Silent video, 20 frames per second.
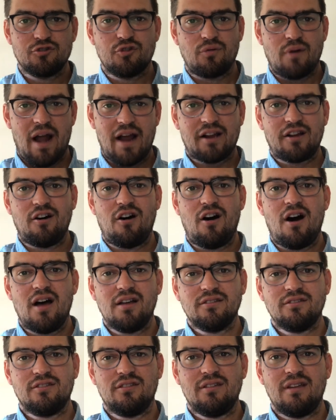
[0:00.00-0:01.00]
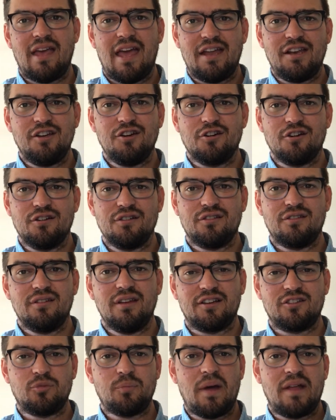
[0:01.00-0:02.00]
direct costs and your
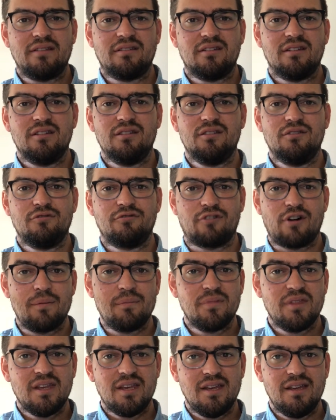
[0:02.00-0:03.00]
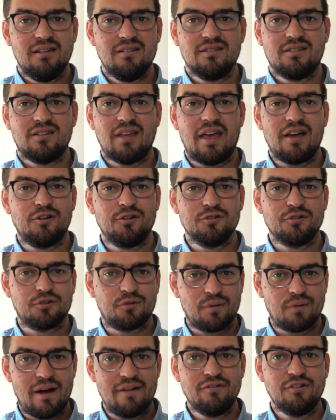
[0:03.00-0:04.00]
expenses from the sales or
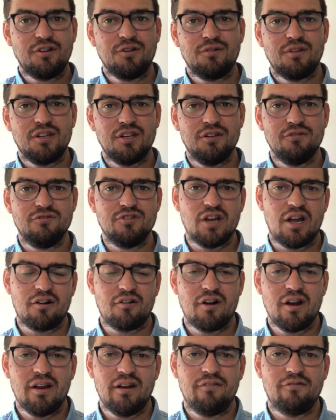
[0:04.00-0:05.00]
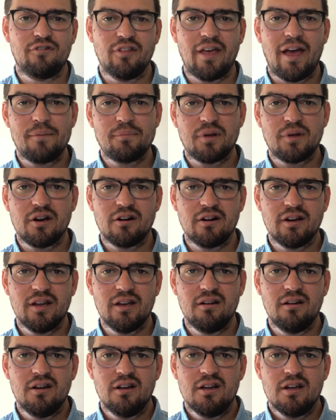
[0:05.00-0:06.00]
revenue that you've generated for that period,
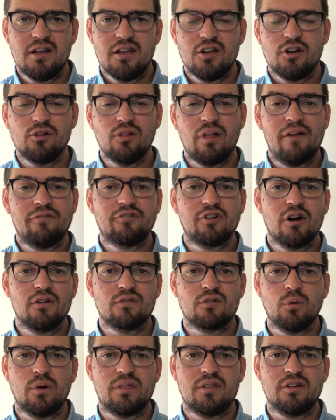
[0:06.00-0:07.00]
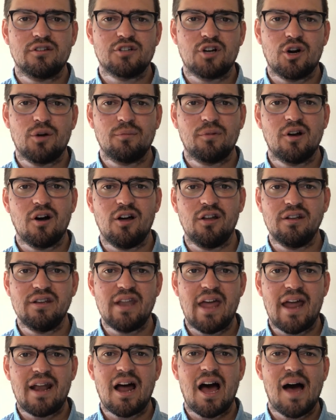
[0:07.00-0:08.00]
you're left over with a term called
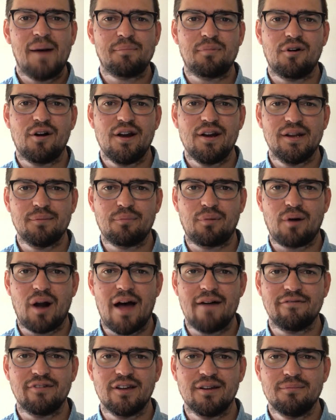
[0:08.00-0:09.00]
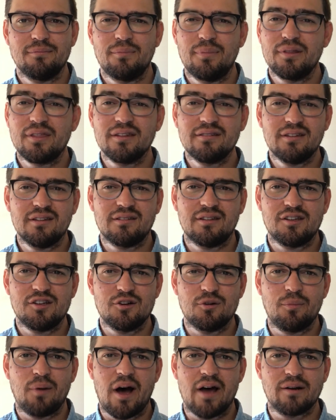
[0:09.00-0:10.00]
net operating profit. But this isn't your
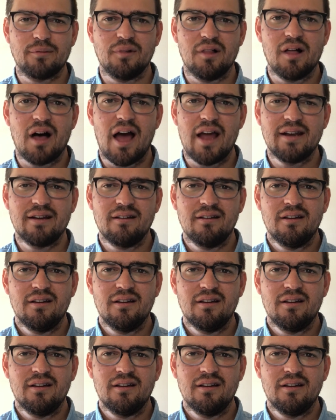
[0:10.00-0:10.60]
bottom line.